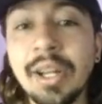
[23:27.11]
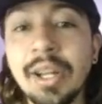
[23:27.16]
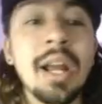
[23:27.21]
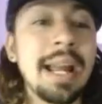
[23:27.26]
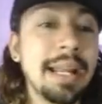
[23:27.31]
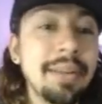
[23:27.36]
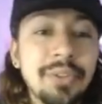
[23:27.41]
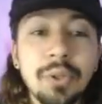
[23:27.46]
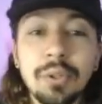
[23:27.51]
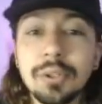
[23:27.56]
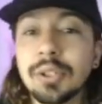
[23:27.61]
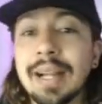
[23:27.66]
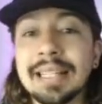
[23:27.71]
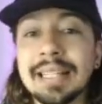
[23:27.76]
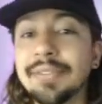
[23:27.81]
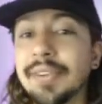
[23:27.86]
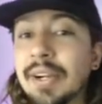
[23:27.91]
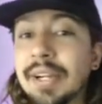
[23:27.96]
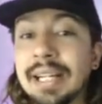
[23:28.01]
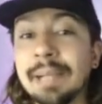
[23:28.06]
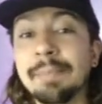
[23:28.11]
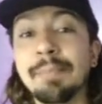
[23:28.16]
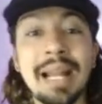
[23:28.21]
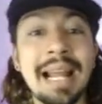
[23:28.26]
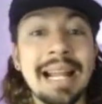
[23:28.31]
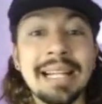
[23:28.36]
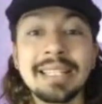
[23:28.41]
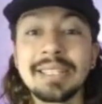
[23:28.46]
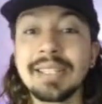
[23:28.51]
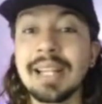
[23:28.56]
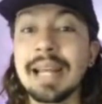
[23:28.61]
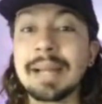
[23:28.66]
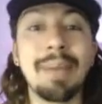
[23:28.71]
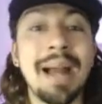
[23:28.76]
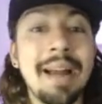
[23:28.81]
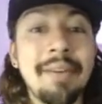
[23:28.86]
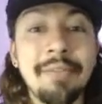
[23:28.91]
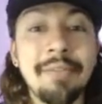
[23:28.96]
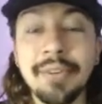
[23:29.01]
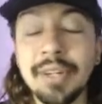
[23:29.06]
If you're transferring in players like
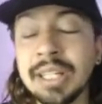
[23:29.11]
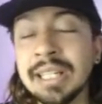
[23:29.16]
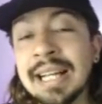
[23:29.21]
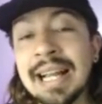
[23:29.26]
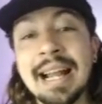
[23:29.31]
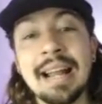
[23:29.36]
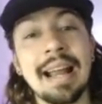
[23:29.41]
Bamford